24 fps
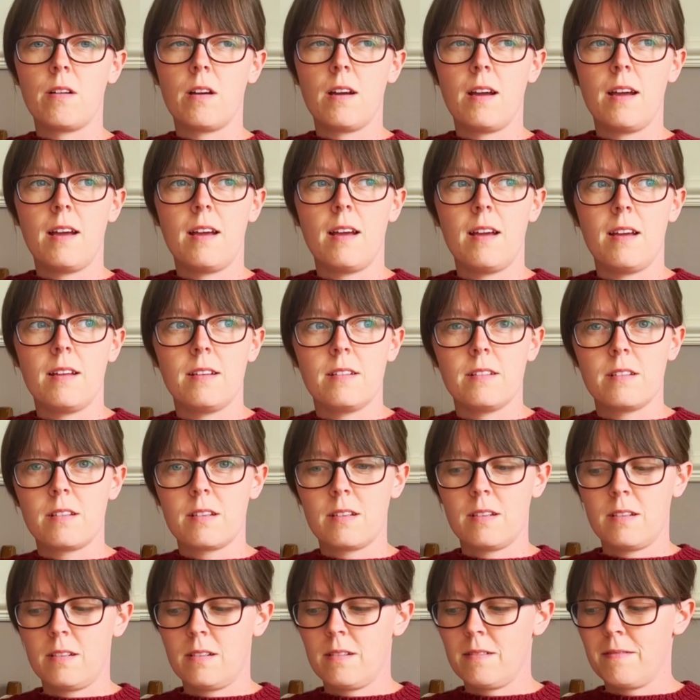and
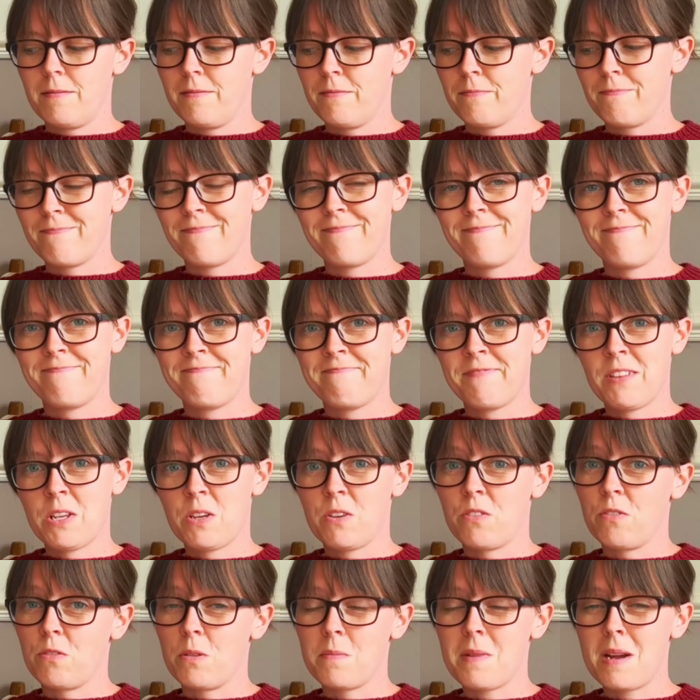
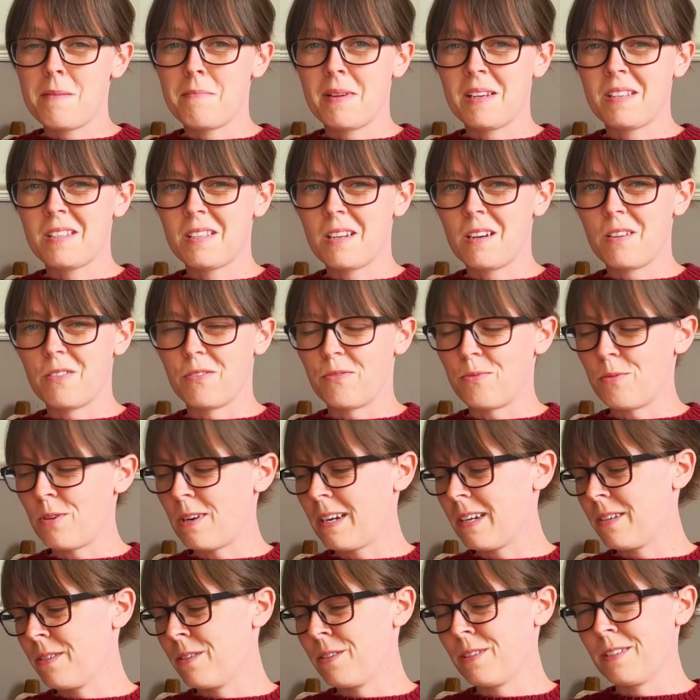remind myself what
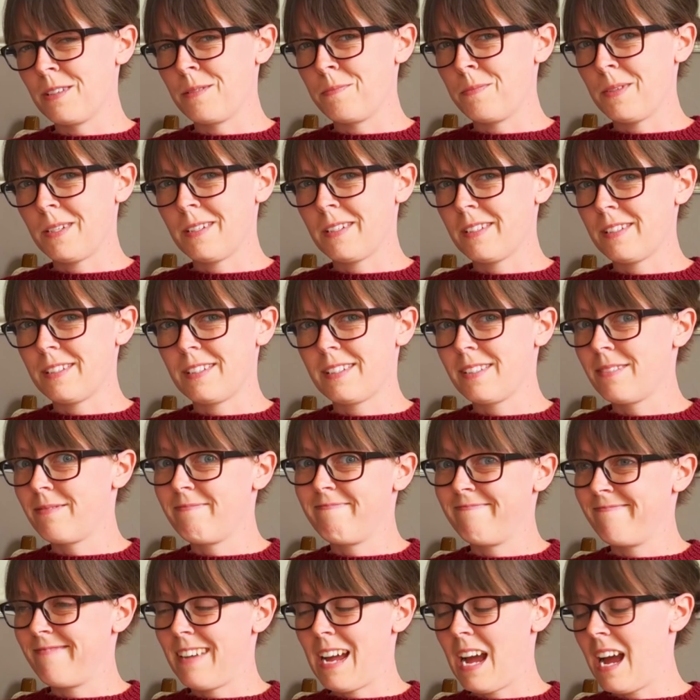I ordered because
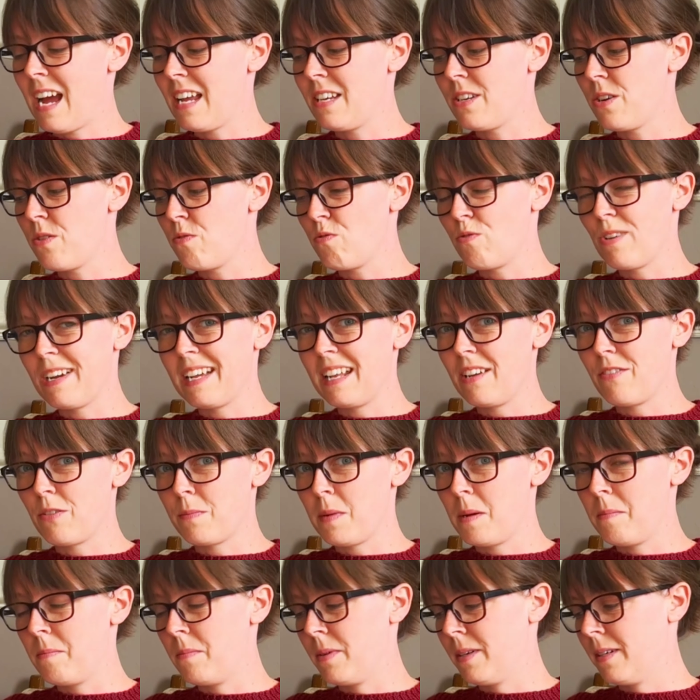I don't really
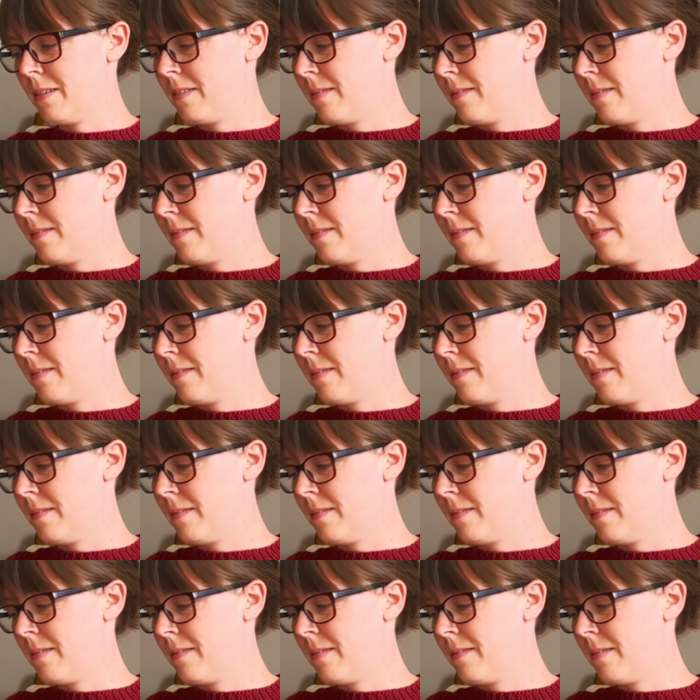remember.